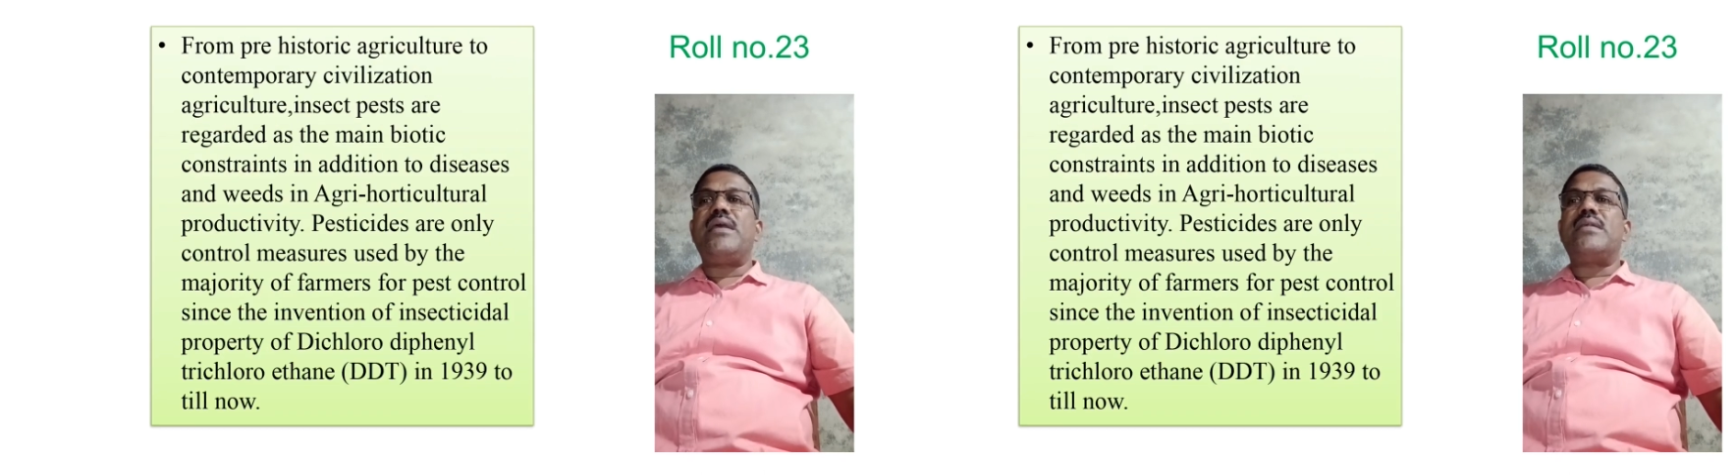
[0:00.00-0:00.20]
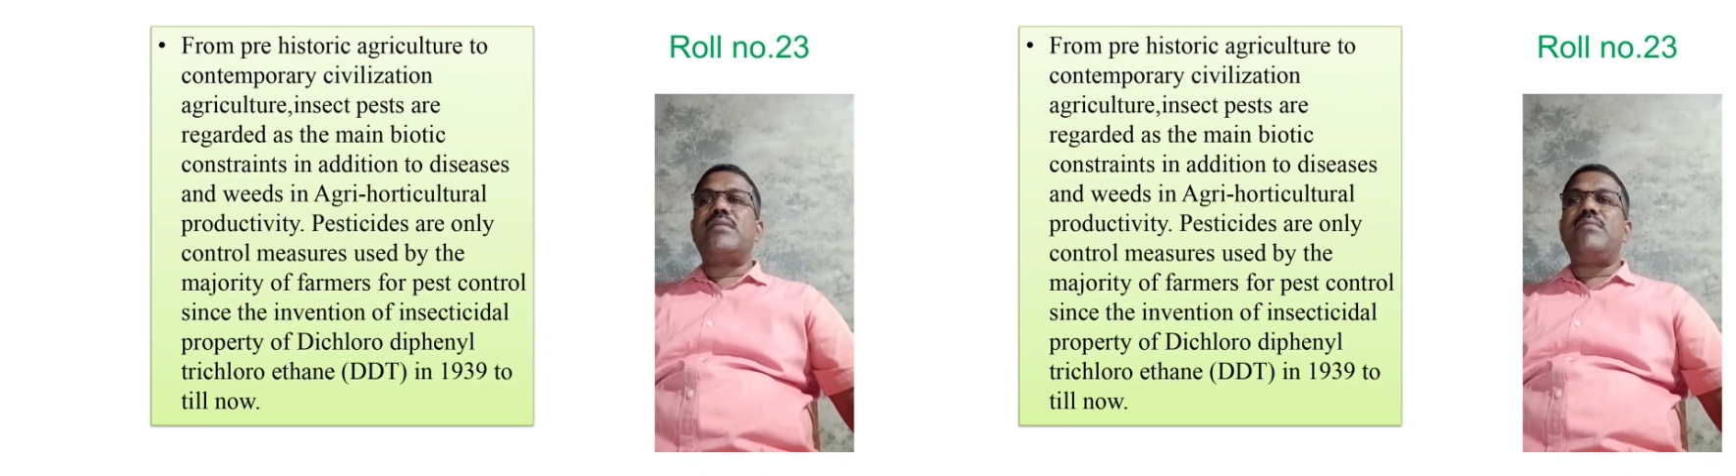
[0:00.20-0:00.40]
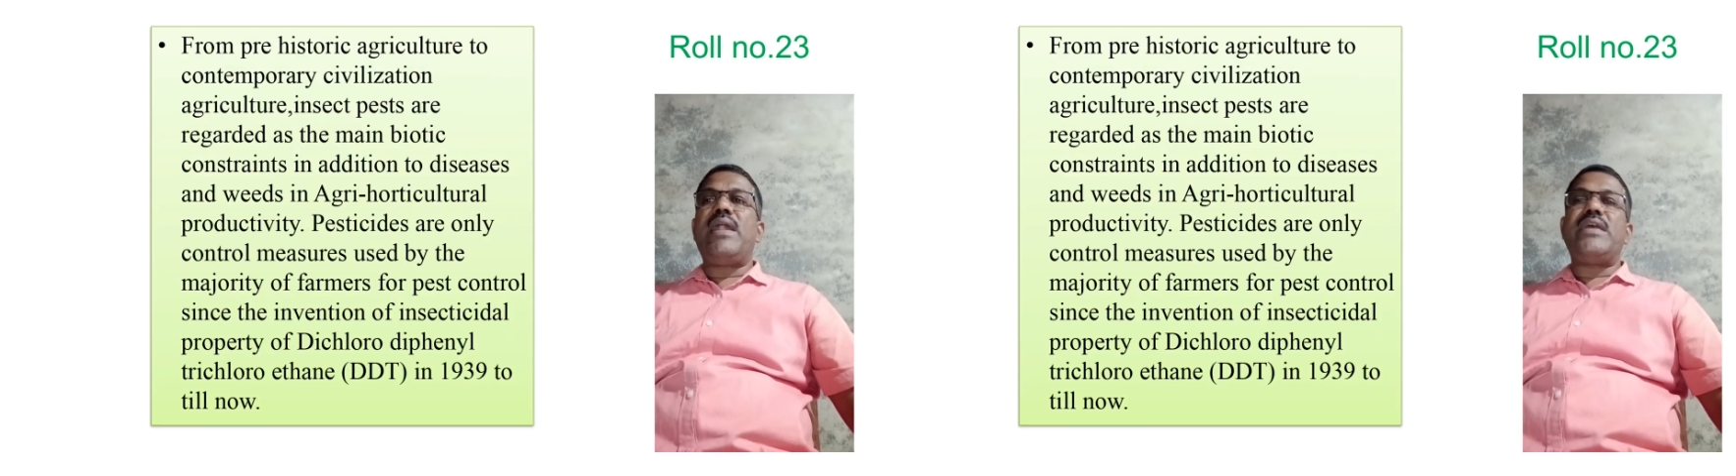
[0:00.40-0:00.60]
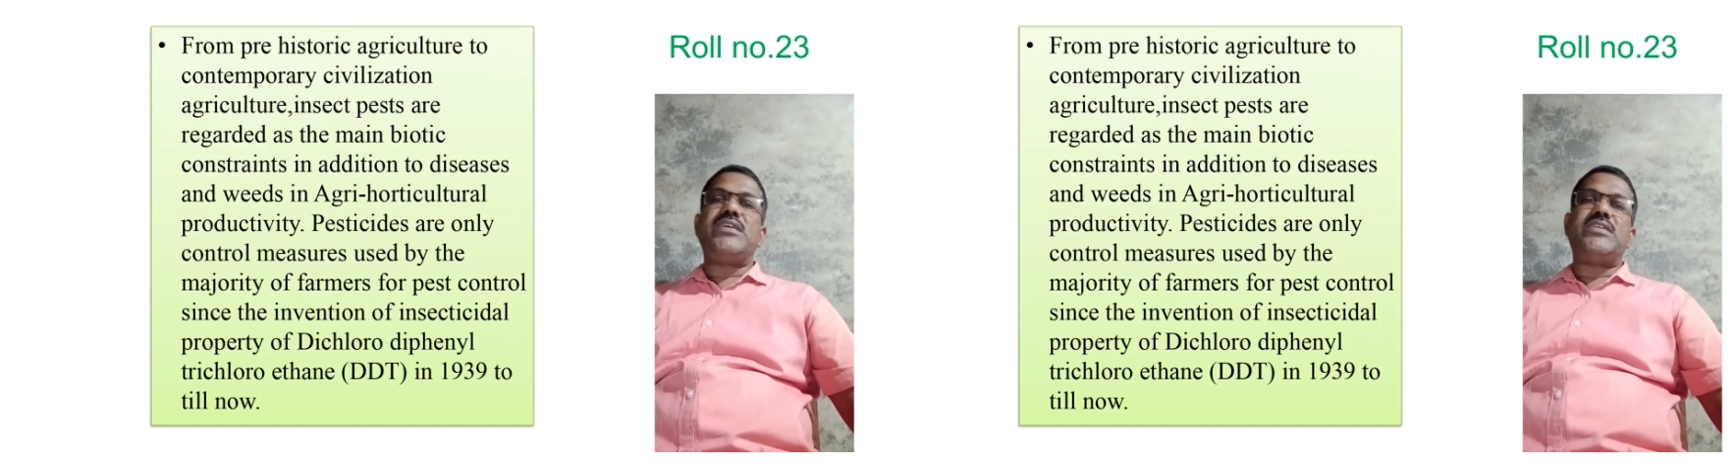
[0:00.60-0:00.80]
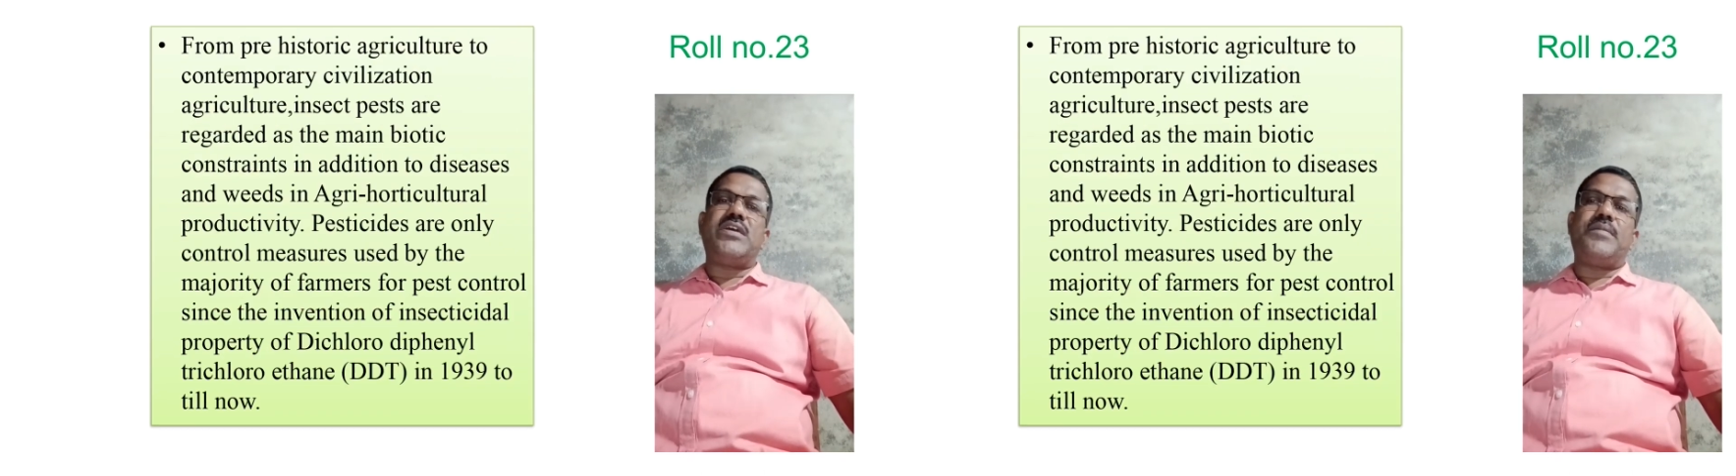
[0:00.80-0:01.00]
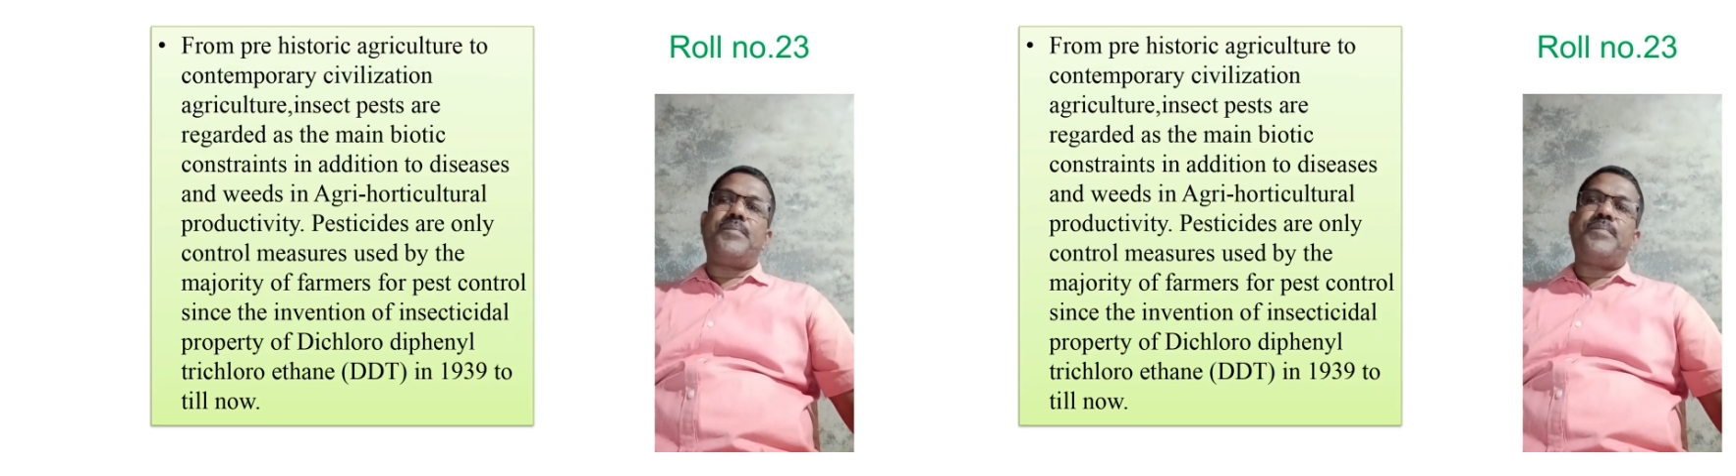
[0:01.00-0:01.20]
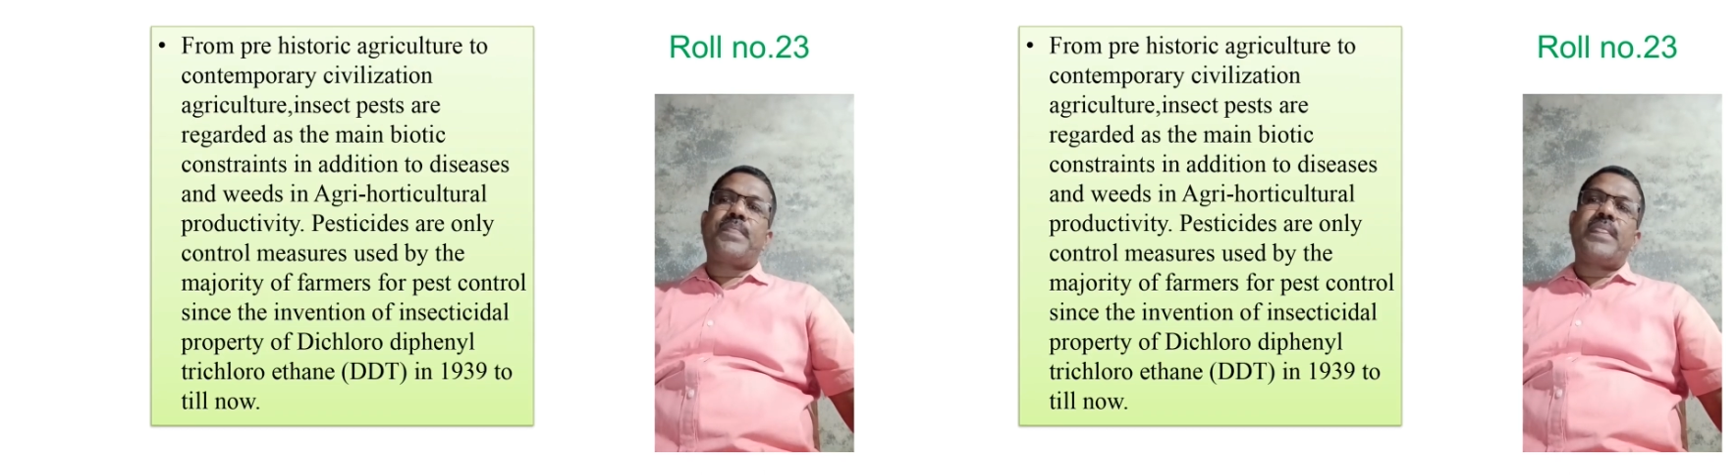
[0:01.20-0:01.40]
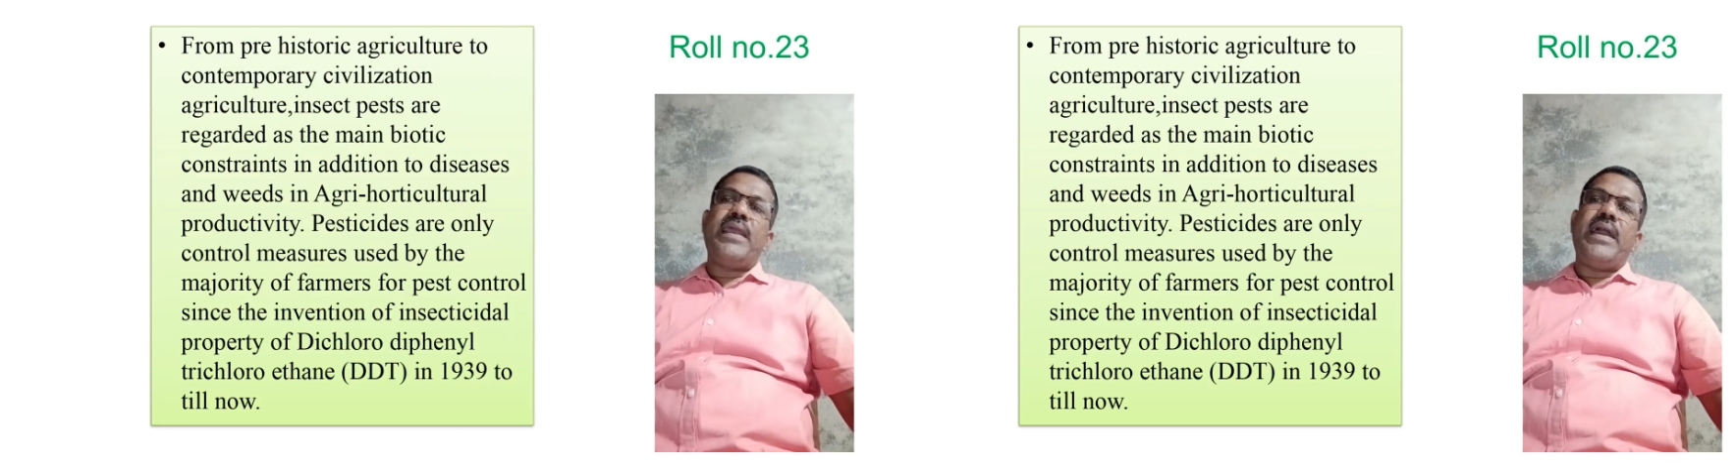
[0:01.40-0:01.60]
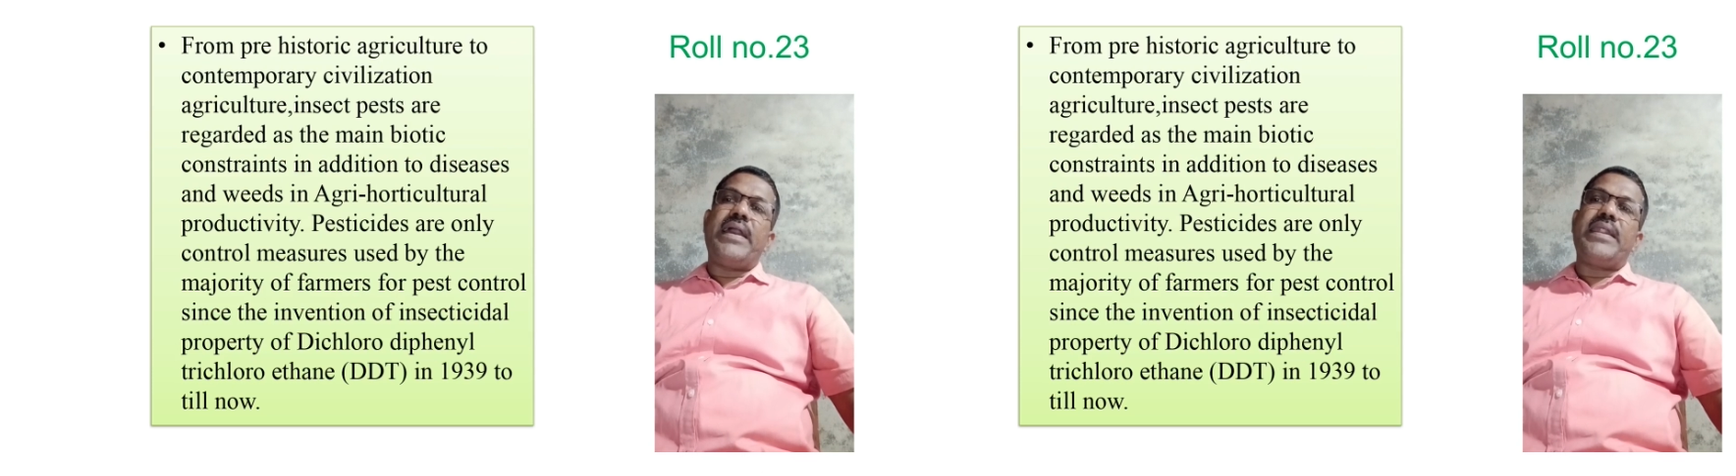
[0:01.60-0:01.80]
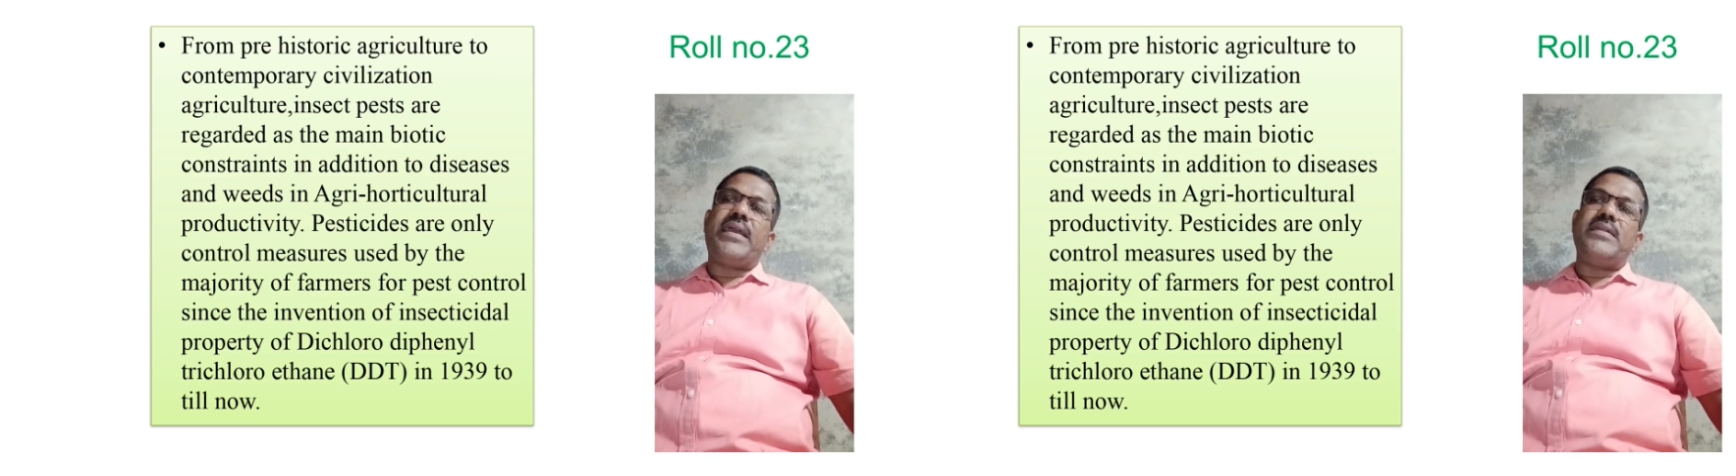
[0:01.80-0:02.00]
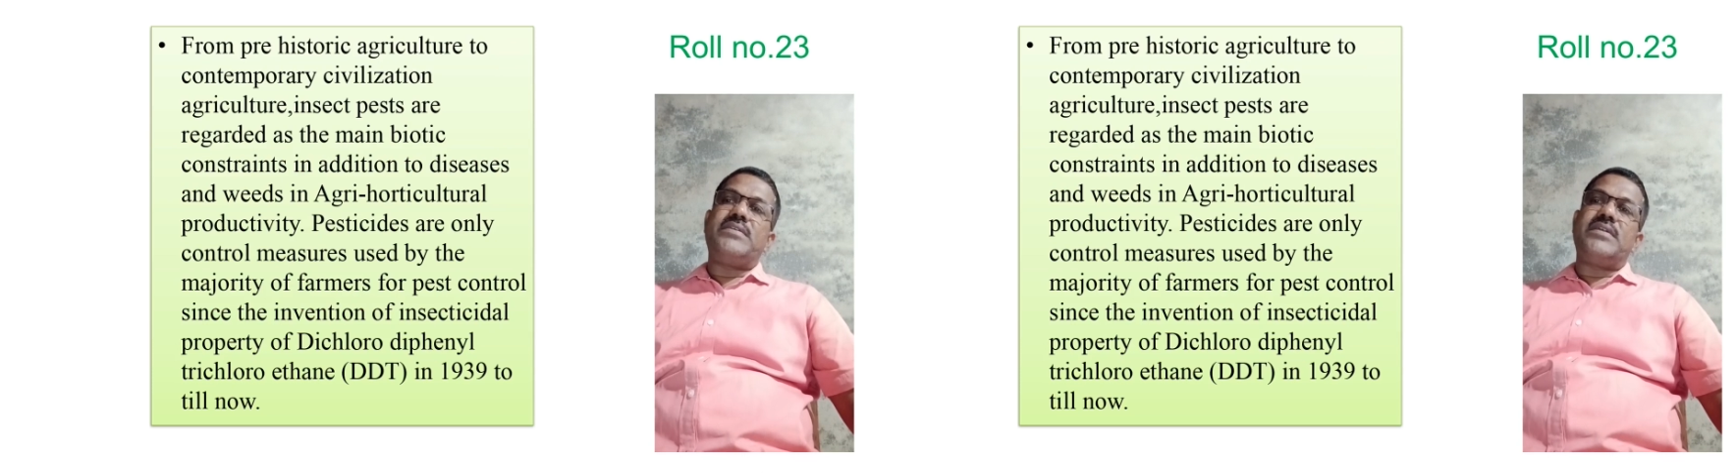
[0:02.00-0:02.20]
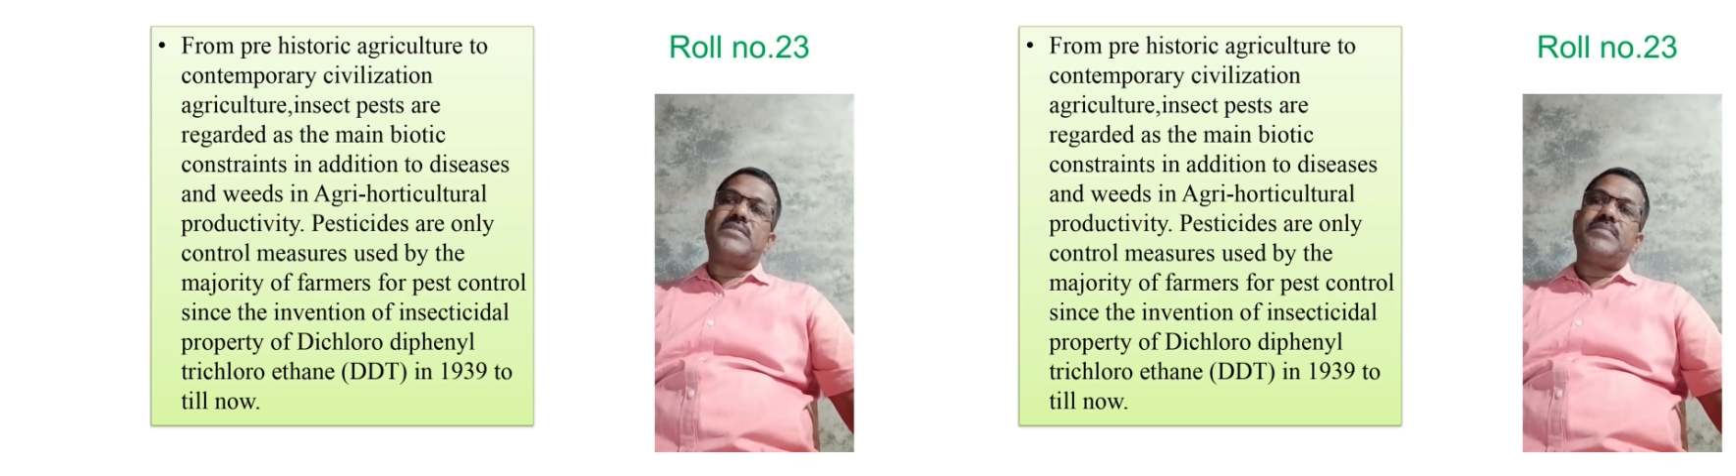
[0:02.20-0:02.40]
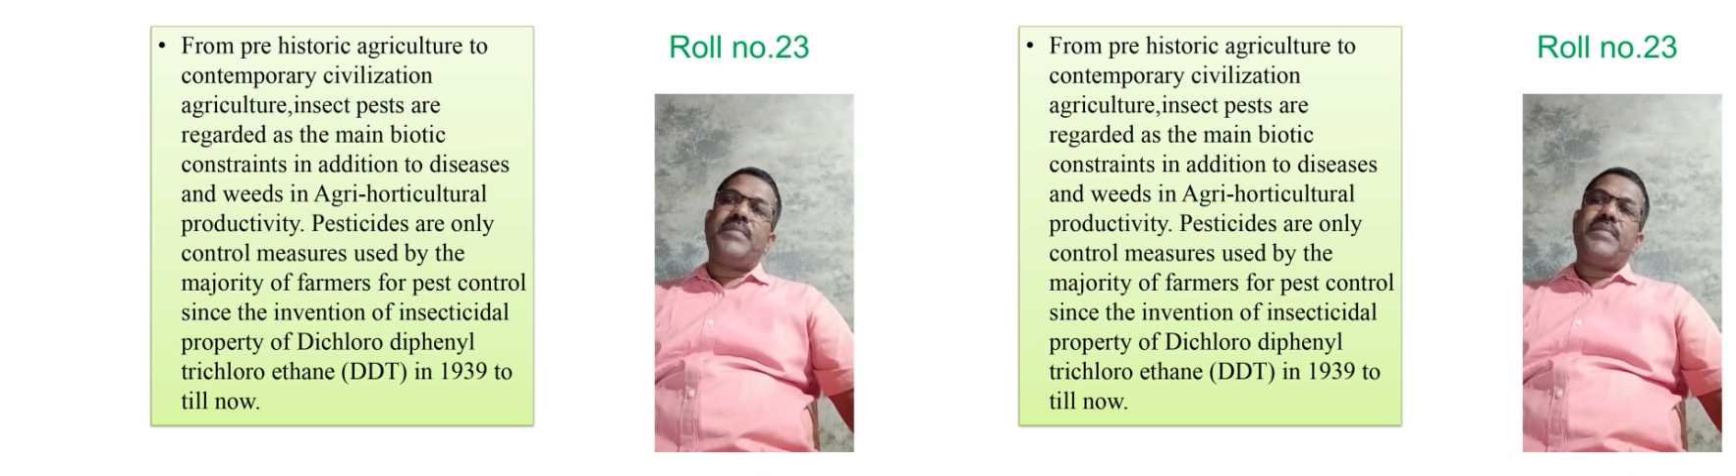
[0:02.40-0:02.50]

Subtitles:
civilization agricultures,